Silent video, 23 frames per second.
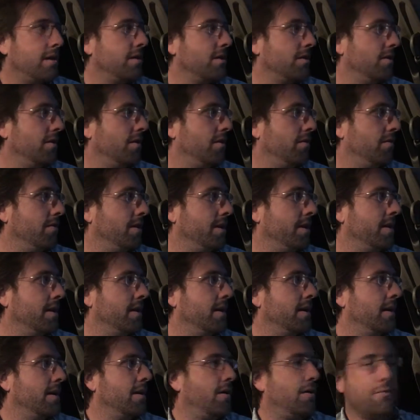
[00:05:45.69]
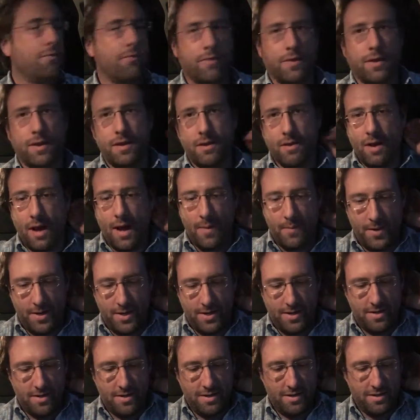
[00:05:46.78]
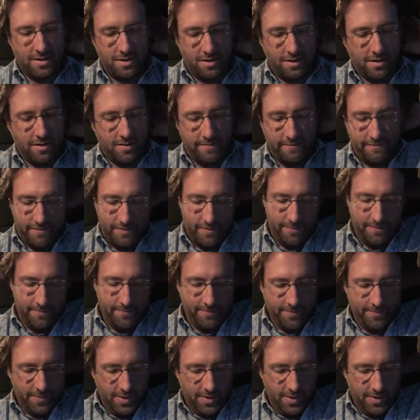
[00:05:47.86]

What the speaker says: and hopefully your happiness doesn't come from